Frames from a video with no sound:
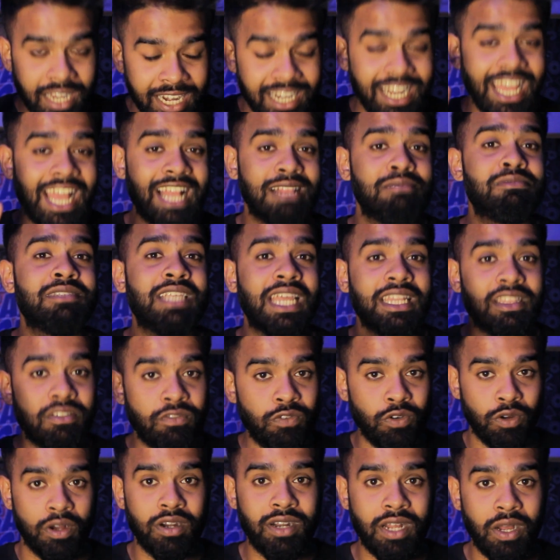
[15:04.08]
It helps get the
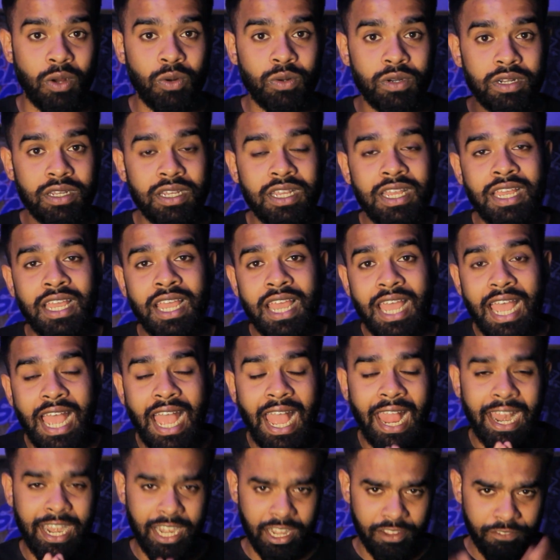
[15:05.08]
word out.
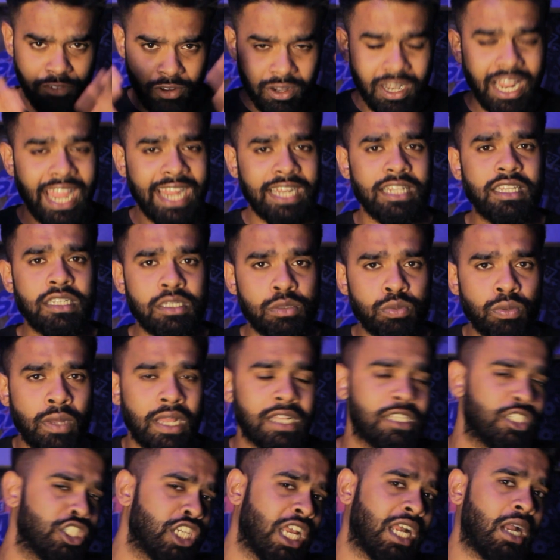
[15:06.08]
And if you like this
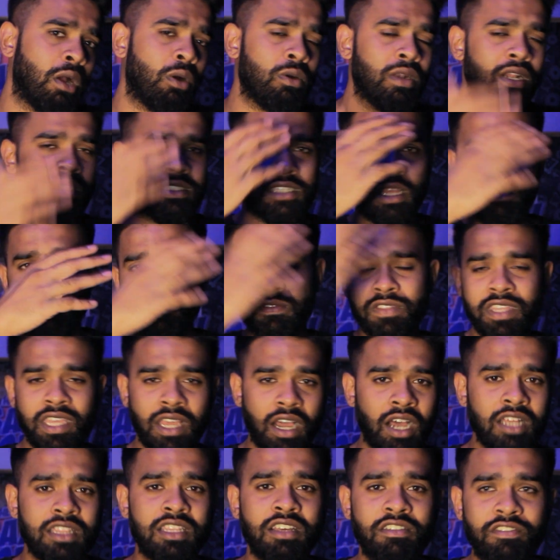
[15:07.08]
one, check out some of the
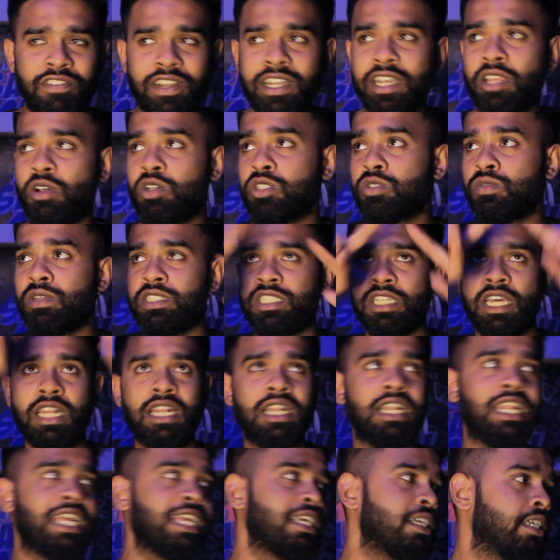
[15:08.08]
other videos which are
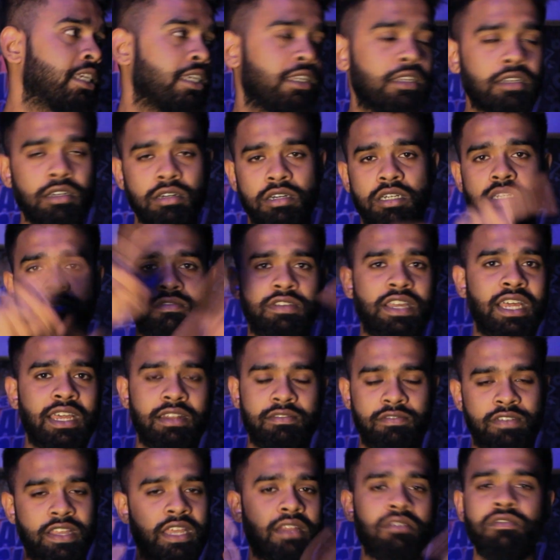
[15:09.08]
linked here, where,
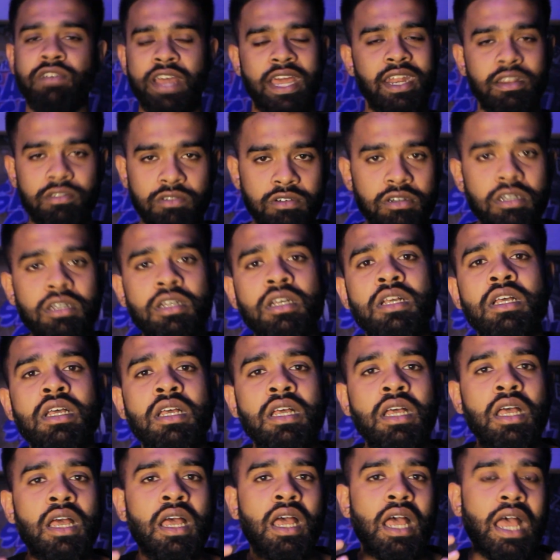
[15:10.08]
where, wherever.
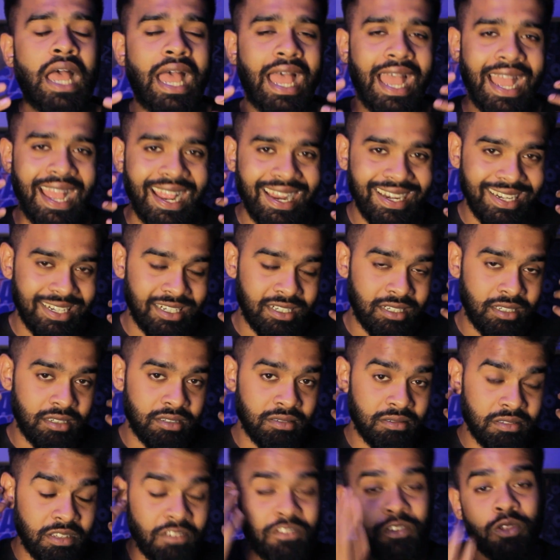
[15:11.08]
And
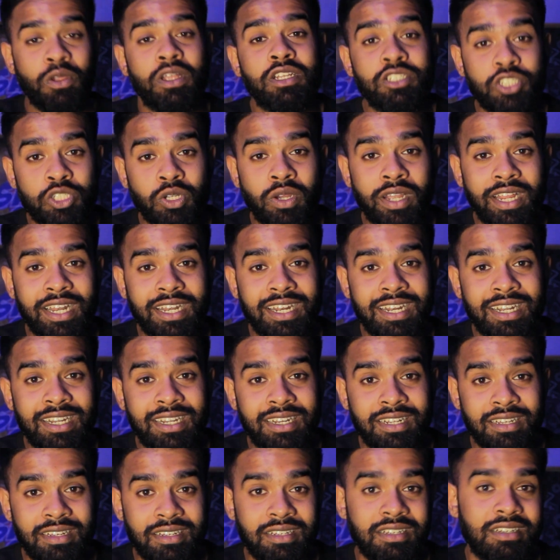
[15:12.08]
if you enjoyed it,
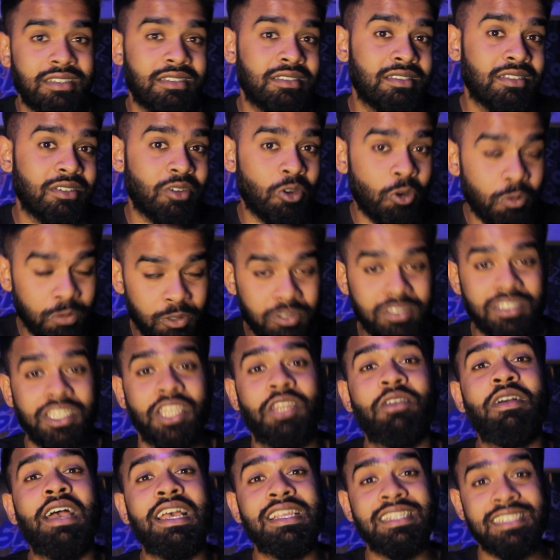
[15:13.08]
hope to see
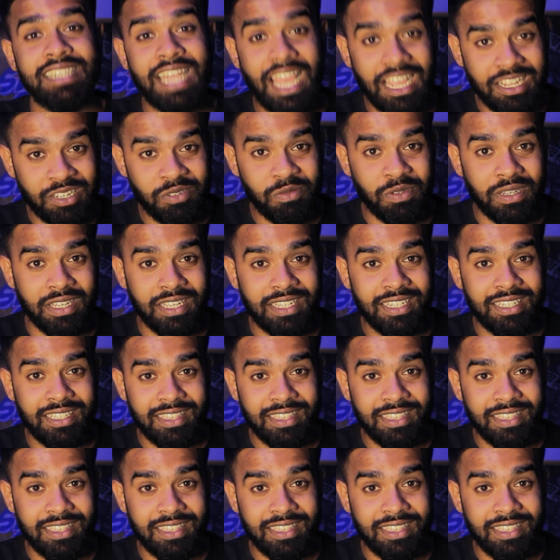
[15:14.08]
you guys next week.